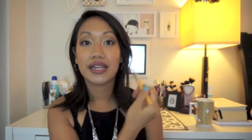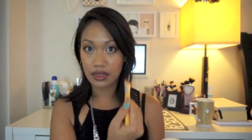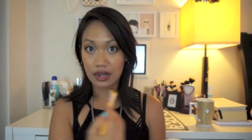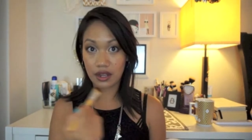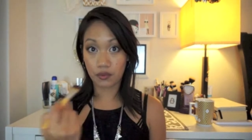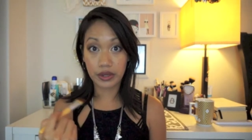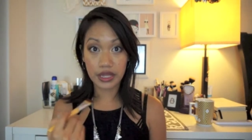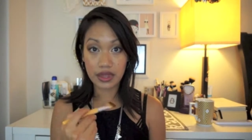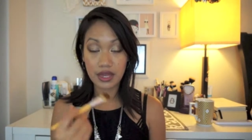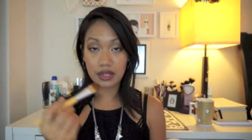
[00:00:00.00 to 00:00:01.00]
it in a
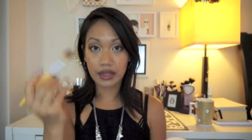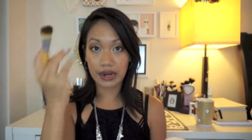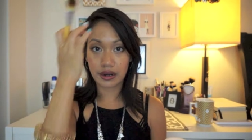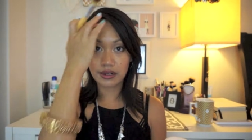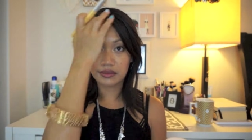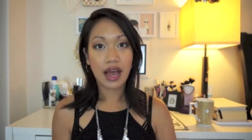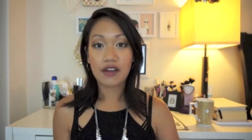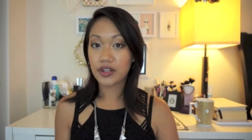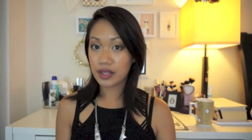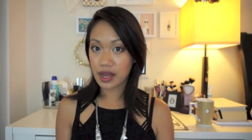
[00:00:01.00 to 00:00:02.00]
really thick layer.
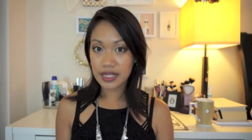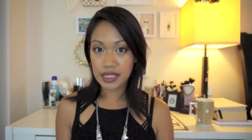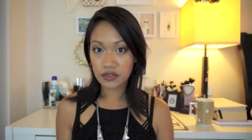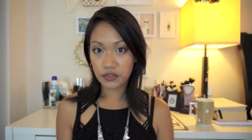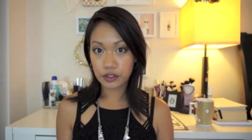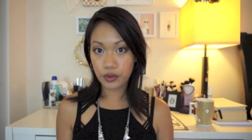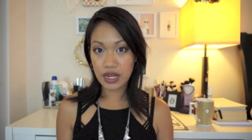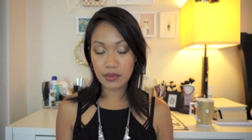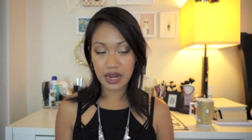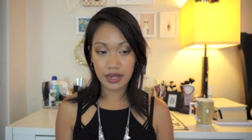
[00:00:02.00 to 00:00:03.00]
After I let it sit for
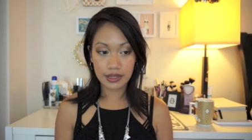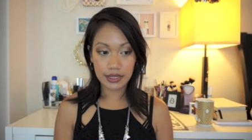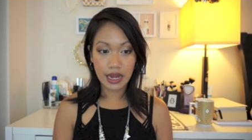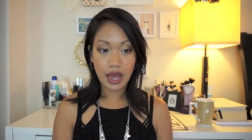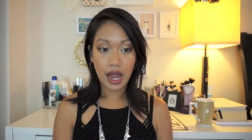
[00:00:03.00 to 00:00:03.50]
20 minutes,